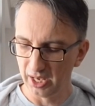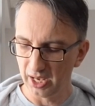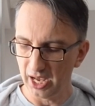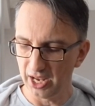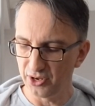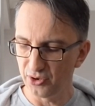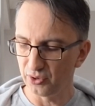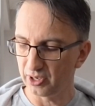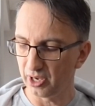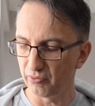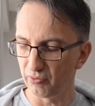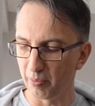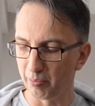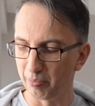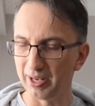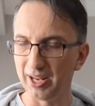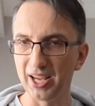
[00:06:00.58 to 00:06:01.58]
and you can
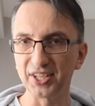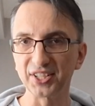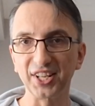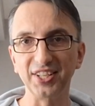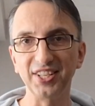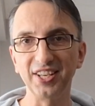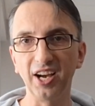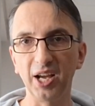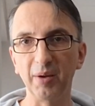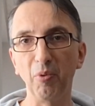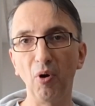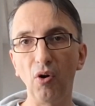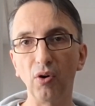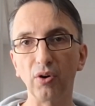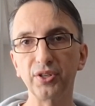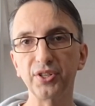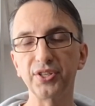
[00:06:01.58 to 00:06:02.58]
replace the DI
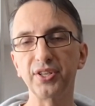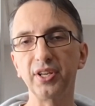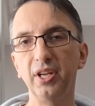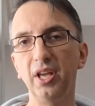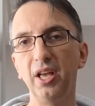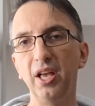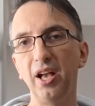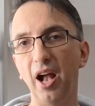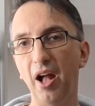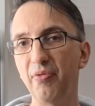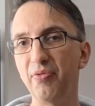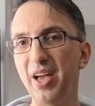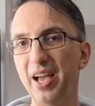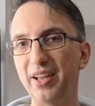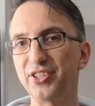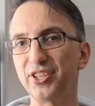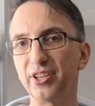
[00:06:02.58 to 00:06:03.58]
box, and
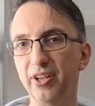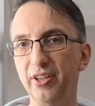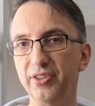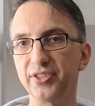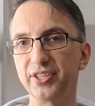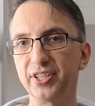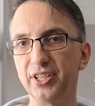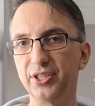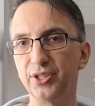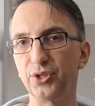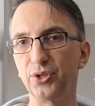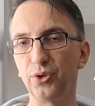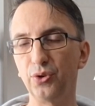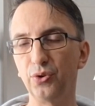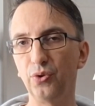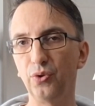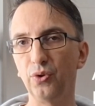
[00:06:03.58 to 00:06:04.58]
that turns
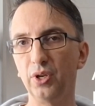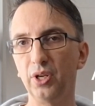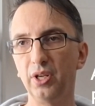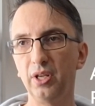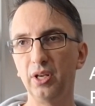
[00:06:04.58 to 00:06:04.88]
into